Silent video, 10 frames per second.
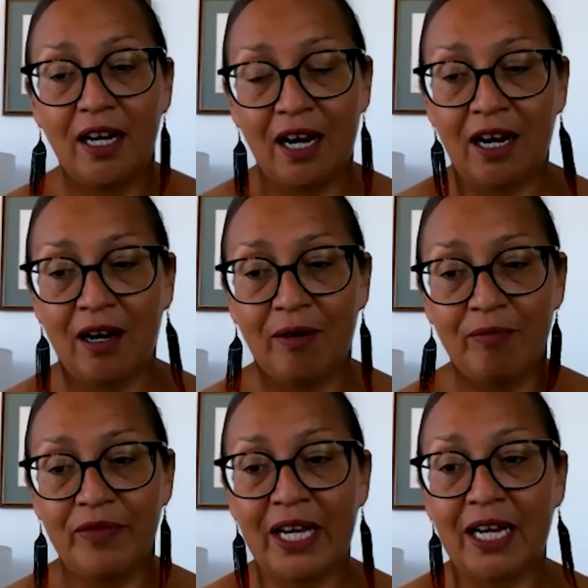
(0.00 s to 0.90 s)

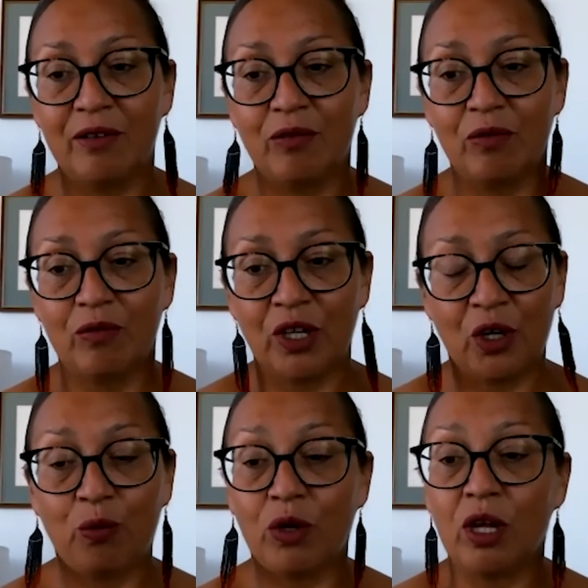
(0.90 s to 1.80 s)
that,
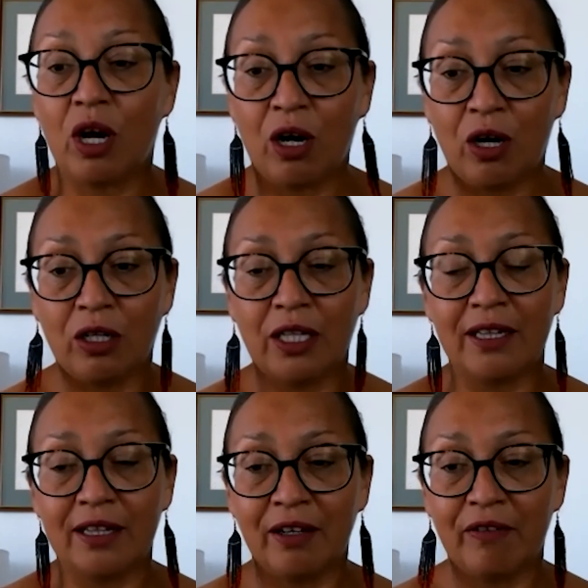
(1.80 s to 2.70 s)
we'll all, I
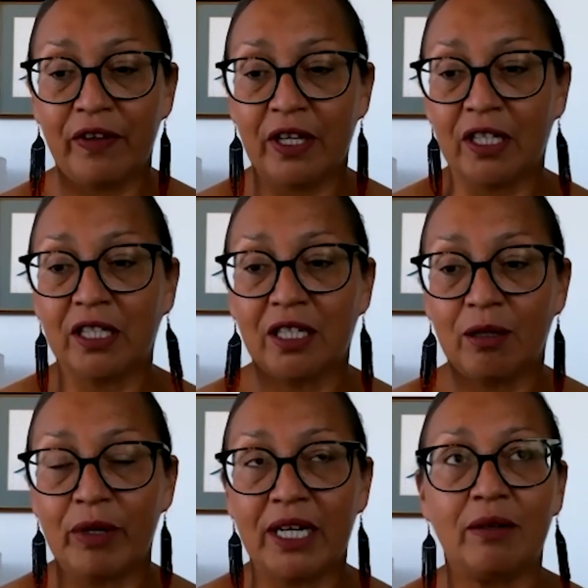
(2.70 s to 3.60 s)
think, feel a little
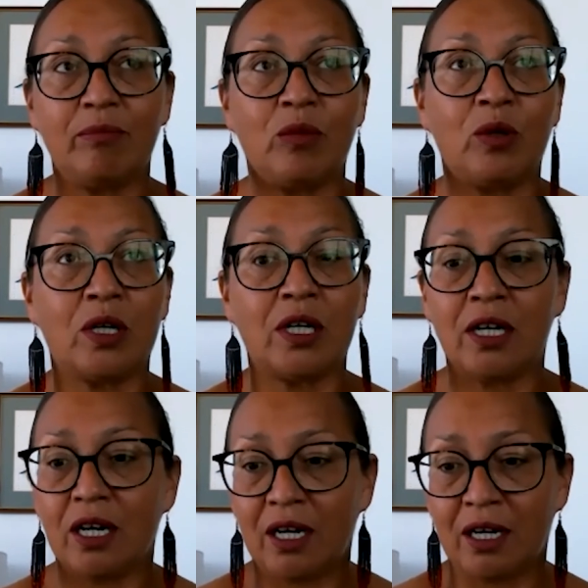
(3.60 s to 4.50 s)
bit
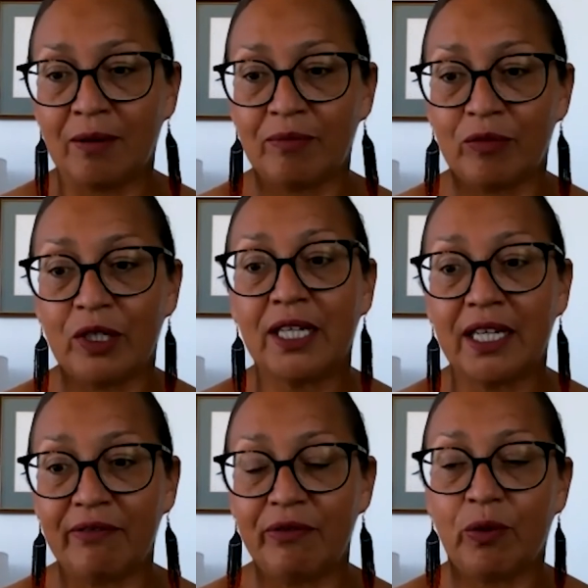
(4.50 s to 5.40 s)
more
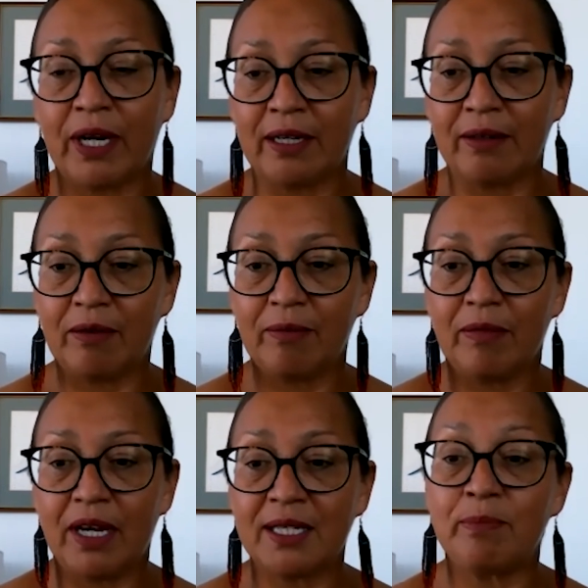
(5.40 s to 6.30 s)
relieved when
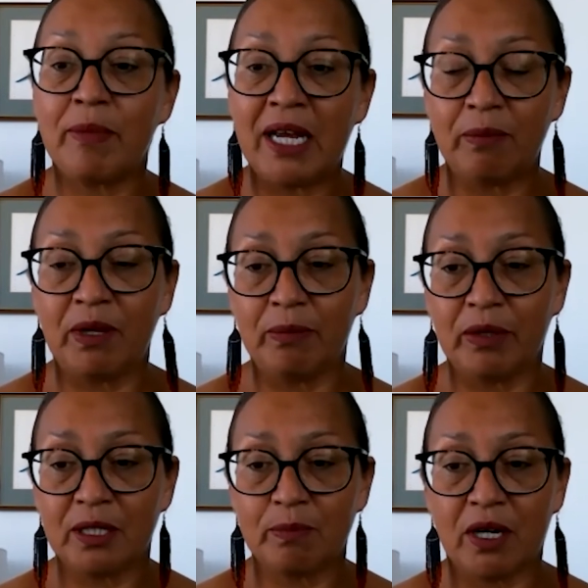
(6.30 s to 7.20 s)
as many people
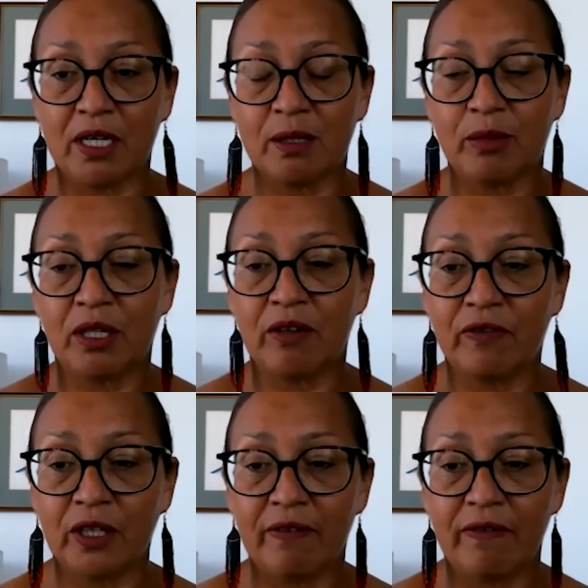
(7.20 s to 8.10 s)
as possible are
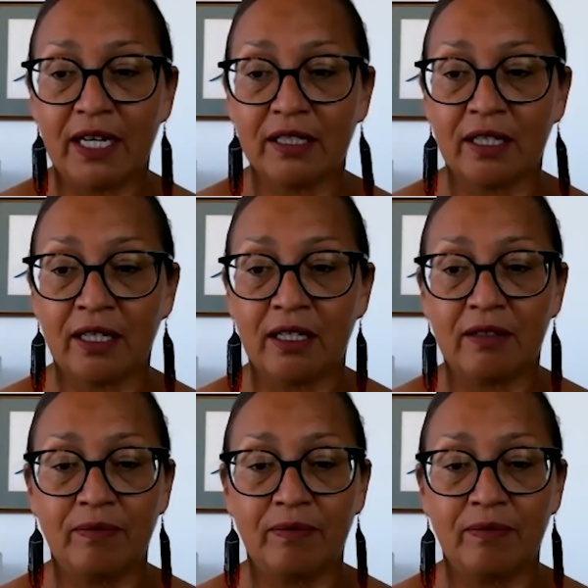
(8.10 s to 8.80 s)
fully vaccinated.